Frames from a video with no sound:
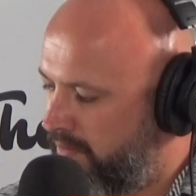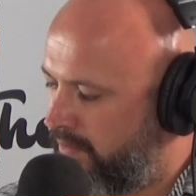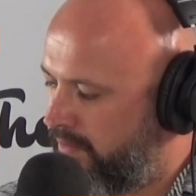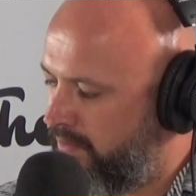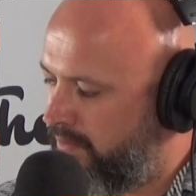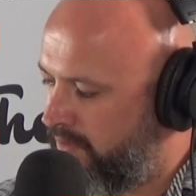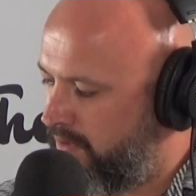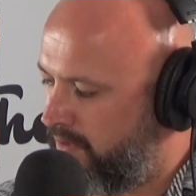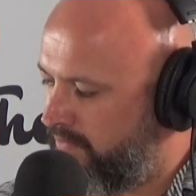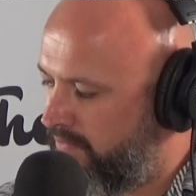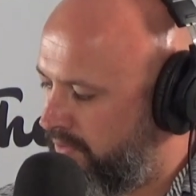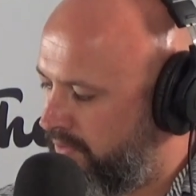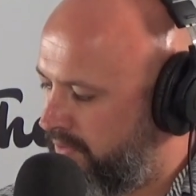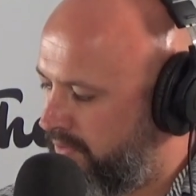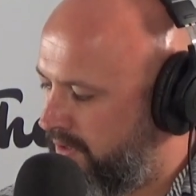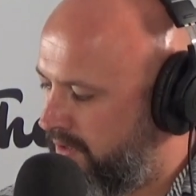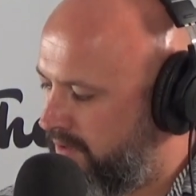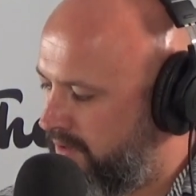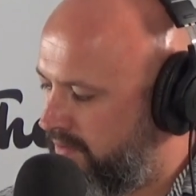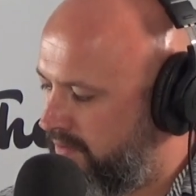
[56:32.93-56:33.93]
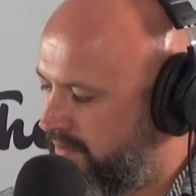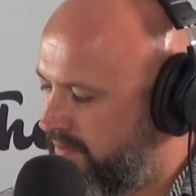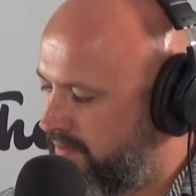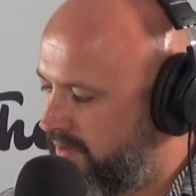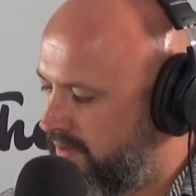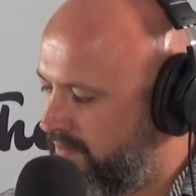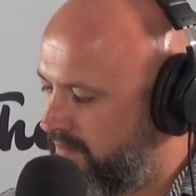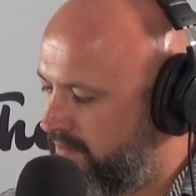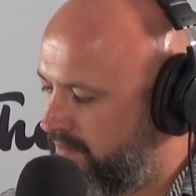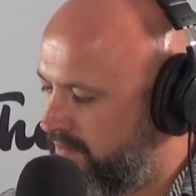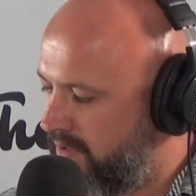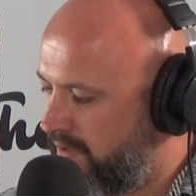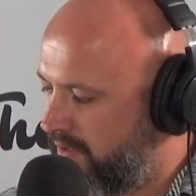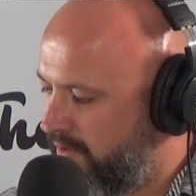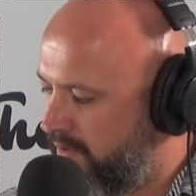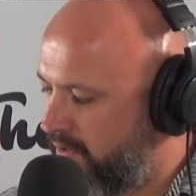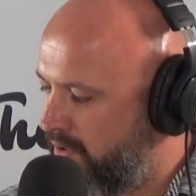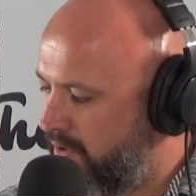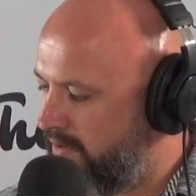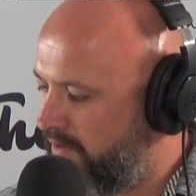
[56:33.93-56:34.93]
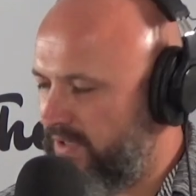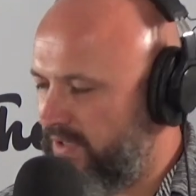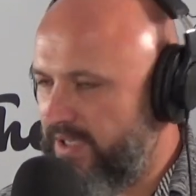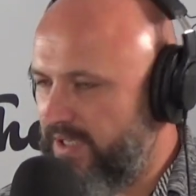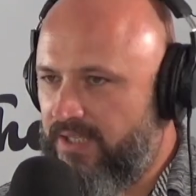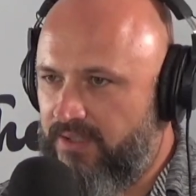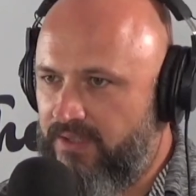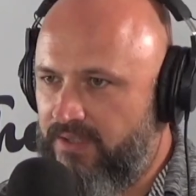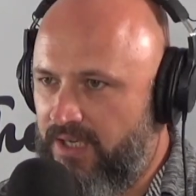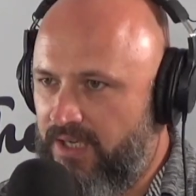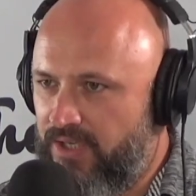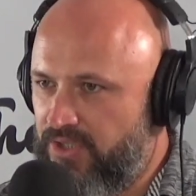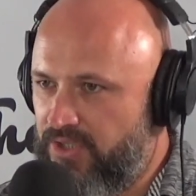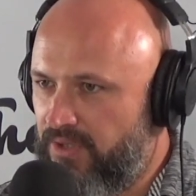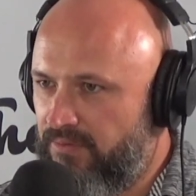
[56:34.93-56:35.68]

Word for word: You've got the the, the live leak detection.